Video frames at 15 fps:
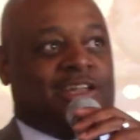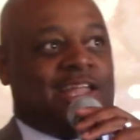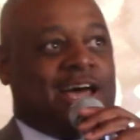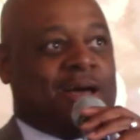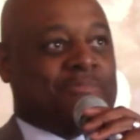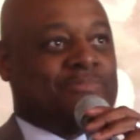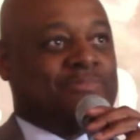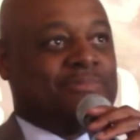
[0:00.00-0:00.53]

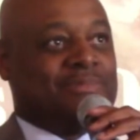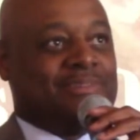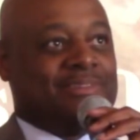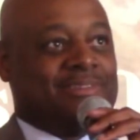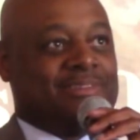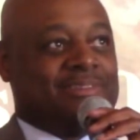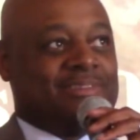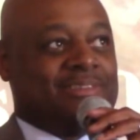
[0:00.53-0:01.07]
up.
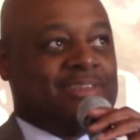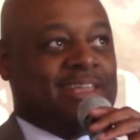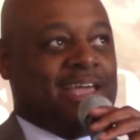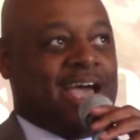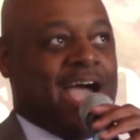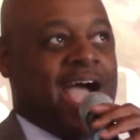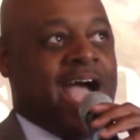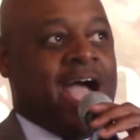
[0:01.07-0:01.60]

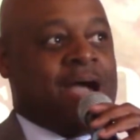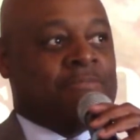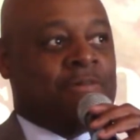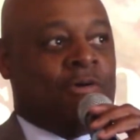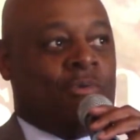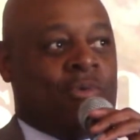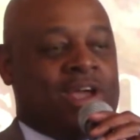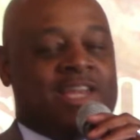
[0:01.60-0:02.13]
I'm
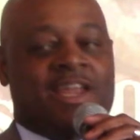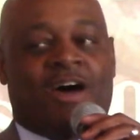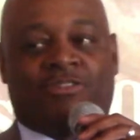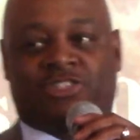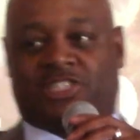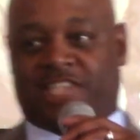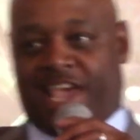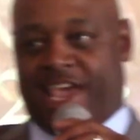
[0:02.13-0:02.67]
a window
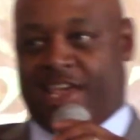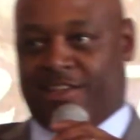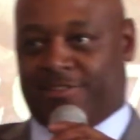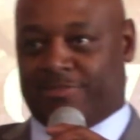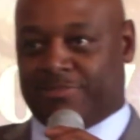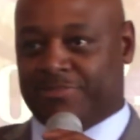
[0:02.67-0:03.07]
seat.